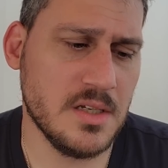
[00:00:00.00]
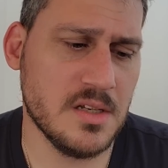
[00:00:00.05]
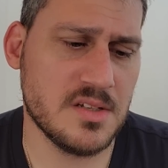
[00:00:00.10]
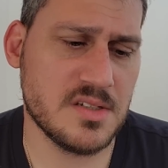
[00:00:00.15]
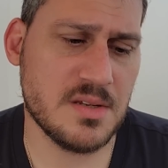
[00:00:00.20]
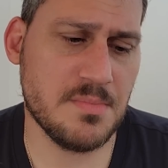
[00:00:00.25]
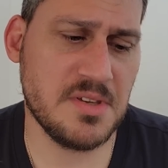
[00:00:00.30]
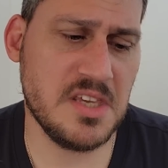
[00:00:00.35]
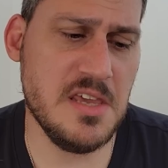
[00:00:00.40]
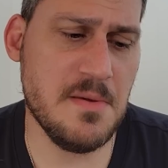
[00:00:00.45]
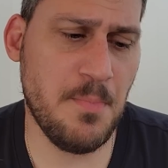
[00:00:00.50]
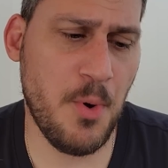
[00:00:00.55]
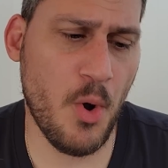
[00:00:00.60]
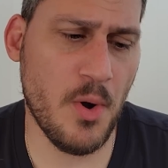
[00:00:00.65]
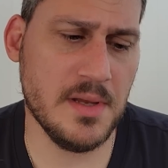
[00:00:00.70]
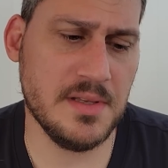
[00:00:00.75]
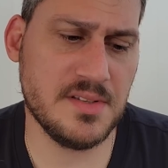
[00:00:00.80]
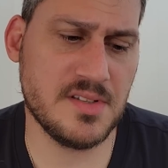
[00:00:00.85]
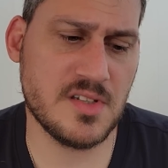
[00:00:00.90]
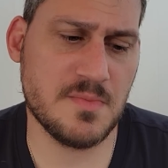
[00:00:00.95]
Some key
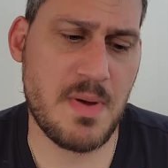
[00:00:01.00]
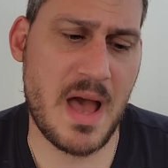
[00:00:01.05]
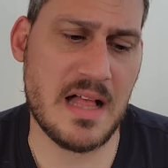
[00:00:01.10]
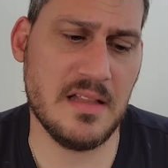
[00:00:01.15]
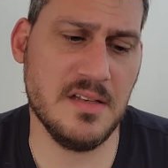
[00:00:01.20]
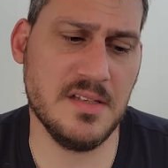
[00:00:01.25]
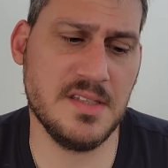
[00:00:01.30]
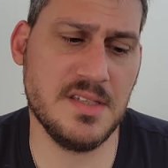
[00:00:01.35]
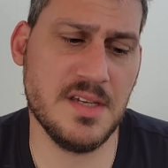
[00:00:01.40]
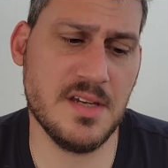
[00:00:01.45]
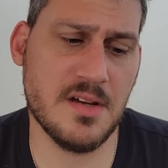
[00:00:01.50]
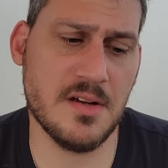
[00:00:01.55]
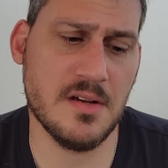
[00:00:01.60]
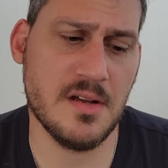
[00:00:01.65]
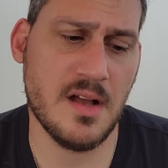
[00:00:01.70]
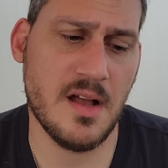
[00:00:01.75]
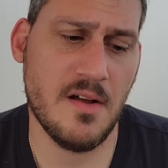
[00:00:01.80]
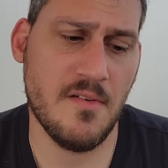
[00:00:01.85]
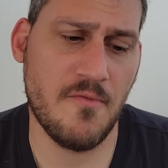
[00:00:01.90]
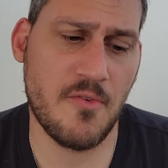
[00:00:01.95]
points.
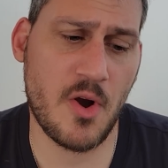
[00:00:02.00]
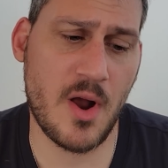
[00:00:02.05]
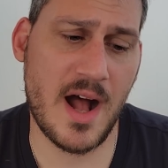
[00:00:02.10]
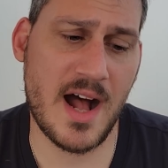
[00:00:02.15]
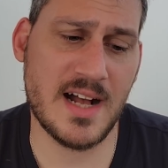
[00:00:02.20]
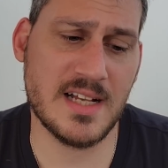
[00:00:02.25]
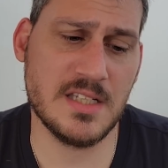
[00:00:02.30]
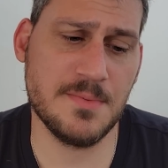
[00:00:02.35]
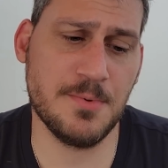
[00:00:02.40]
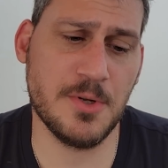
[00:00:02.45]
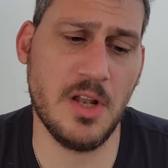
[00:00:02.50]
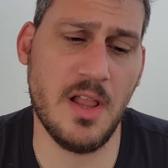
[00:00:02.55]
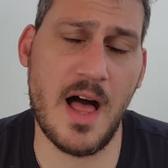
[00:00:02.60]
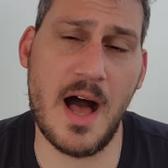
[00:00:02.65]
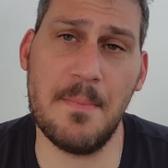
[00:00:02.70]
Palantir for hospital